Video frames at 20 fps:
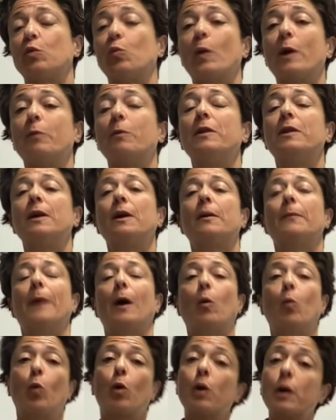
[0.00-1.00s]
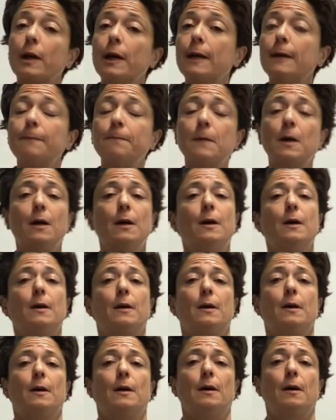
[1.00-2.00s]
the way we think about working,
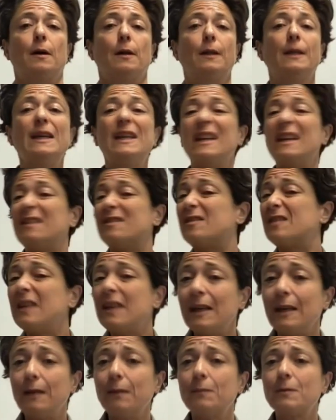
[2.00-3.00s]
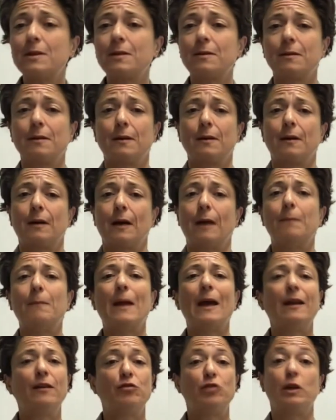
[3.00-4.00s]
leading teams, and
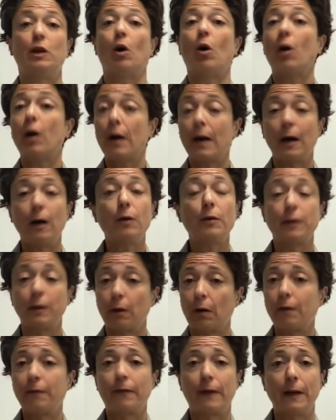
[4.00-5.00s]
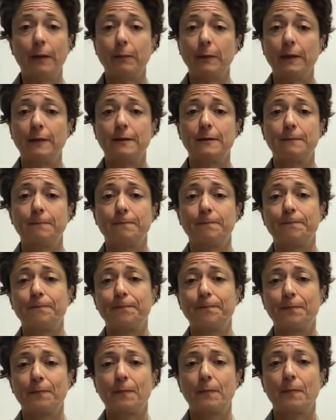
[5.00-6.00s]
managing our health and our families.
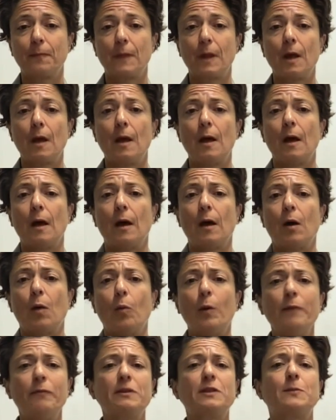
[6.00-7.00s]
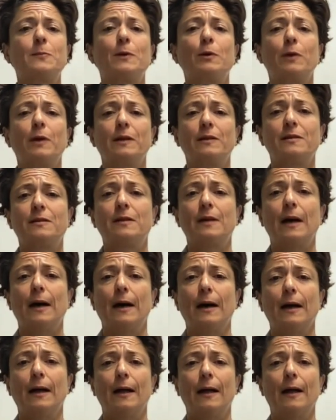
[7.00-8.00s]
We've experienced
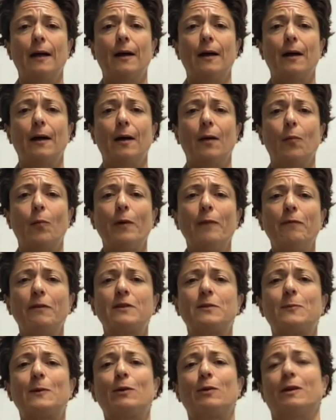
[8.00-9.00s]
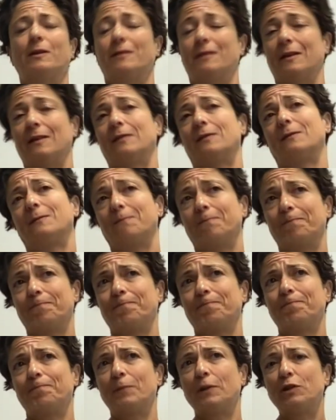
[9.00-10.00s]
this,
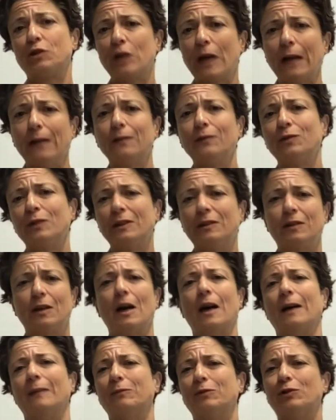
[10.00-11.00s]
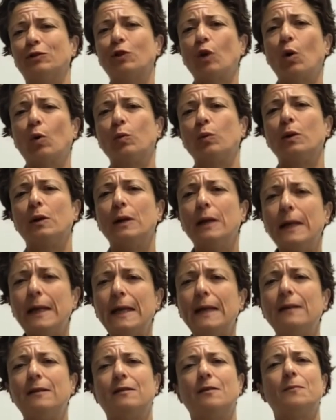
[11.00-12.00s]
but challenging times don't
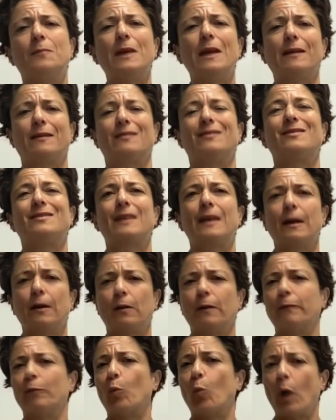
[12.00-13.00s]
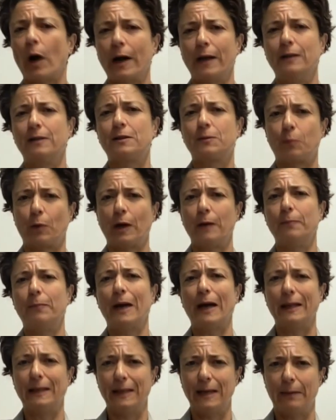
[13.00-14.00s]
need to be at the scale of a widespread
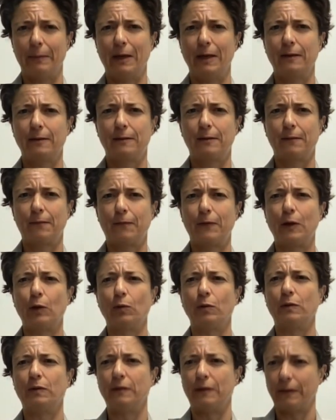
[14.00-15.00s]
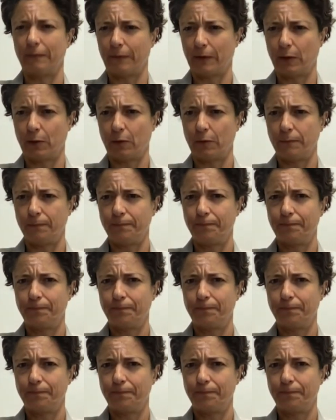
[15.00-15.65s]
pandemic to feel difficult.